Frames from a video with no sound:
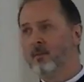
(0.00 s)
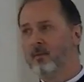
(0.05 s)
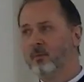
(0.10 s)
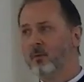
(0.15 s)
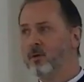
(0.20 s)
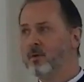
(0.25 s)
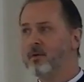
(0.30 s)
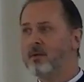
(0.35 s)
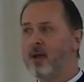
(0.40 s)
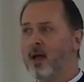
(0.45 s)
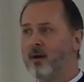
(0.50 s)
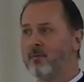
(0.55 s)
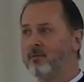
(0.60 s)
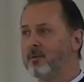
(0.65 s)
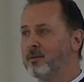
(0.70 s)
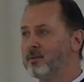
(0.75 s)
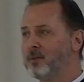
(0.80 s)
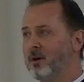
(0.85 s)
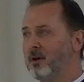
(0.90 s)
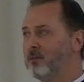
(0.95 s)
We're never
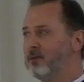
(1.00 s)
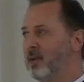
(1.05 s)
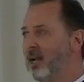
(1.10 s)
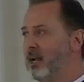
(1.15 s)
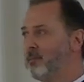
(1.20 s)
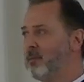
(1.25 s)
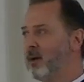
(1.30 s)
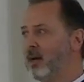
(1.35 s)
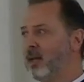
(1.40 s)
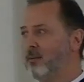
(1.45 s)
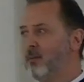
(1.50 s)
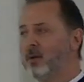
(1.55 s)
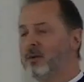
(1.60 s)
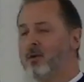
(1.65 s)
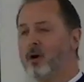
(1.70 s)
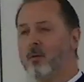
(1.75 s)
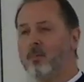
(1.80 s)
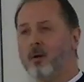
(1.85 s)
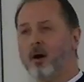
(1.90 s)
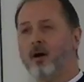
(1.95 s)
told that about him. We
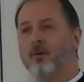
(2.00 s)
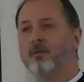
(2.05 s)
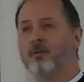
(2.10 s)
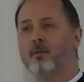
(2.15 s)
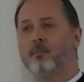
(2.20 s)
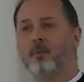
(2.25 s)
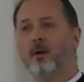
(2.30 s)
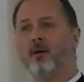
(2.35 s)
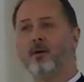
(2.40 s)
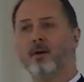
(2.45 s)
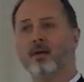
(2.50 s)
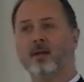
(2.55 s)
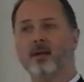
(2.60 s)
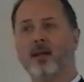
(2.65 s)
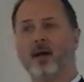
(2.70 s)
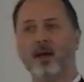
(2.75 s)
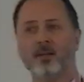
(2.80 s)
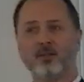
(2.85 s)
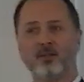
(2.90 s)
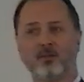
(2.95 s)
know Martha, Mary, and
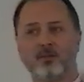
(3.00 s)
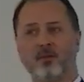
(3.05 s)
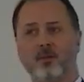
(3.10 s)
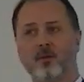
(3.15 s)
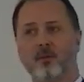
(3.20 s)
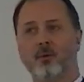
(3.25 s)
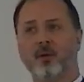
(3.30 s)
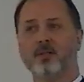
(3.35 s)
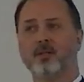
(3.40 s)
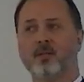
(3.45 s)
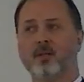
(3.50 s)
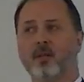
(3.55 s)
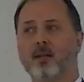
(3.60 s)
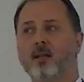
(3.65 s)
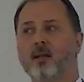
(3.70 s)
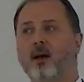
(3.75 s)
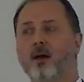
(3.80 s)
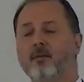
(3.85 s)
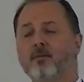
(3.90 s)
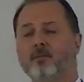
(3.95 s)
Lazarus are the ones that he
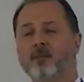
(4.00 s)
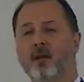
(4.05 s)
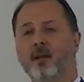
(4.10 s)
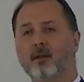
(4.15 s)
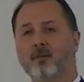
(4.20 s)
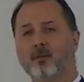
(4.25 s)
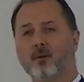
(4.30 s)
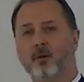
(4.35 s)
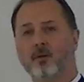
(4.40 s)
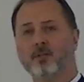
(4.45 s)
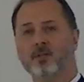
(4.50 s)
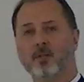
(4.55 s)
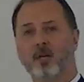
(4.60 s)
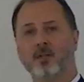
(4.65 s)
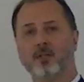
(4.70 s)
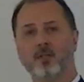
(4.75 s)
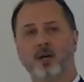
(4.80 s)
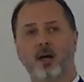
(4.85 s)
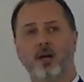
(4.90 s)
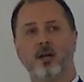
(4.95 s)
loved, and of course
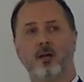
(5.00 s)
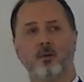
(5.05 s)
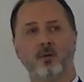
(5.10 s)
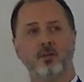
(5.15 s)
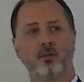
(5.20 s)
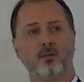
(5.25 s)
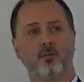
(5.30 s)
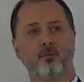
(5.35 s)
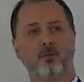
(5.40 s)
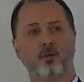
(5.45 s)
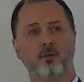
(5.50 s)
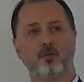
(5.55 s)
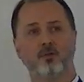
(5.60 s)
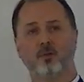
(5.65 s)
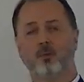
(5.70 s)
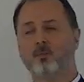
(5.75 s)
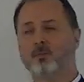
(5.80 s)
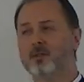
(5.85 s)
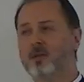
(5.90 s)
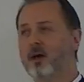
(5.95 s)
St. John always refers
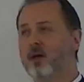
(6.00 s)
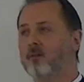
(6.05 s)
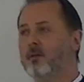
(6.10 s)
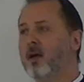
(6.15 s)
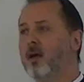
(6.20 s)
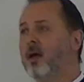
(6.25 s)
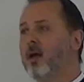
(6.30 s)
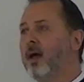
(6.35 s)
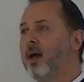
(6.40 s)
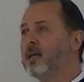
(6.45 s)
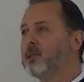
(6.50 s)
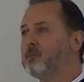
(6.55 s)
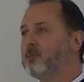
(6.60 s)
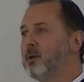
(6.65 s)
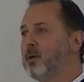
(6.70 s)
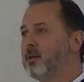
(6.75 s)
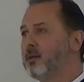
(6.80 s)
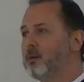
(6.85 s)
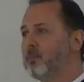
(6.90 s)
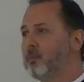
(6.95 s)
to himself as
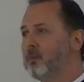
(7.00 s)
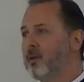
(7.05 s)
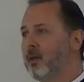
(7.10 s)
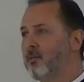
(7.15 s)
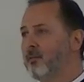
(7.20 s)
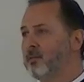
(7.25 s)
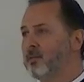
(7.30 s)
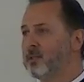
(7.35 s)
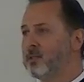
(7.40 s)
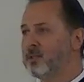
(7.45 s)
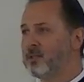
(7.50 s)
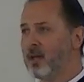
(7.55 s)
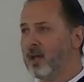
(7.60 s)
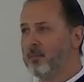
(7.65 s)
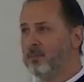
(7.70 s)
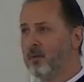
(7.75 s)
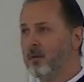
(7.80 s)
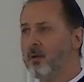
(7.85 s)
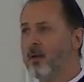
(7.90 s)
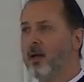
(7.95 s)
being the beloved
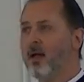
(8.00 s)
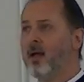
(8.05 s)
disciple.